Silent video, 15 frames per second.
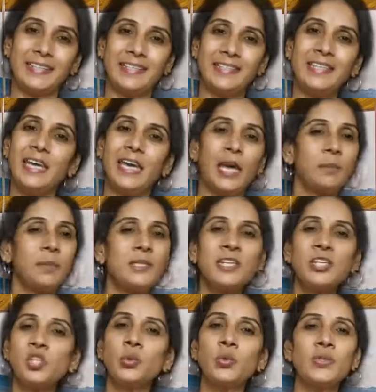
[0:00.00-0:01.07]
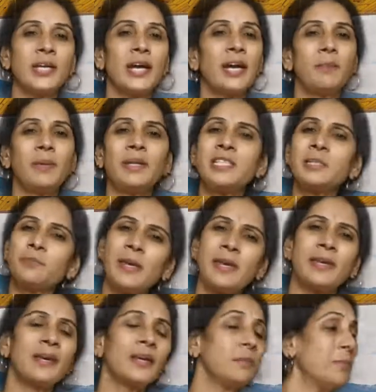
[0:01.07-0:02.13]
See, ABC juice, I have been
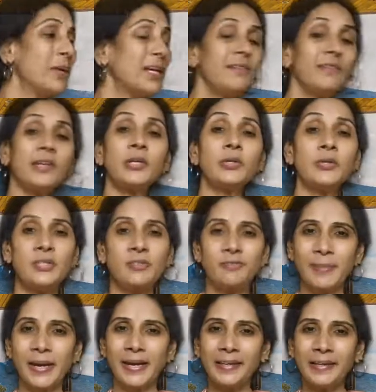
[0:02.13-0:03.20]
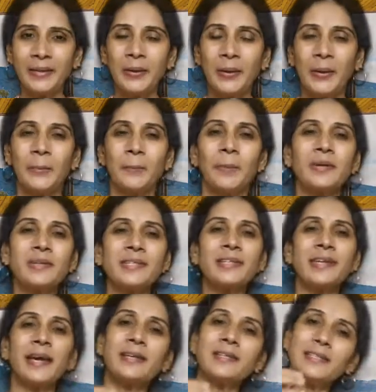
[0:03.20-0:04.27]
speaking in many videos of mine, because it
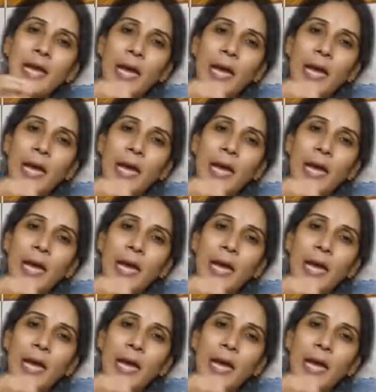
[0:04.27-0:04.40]
has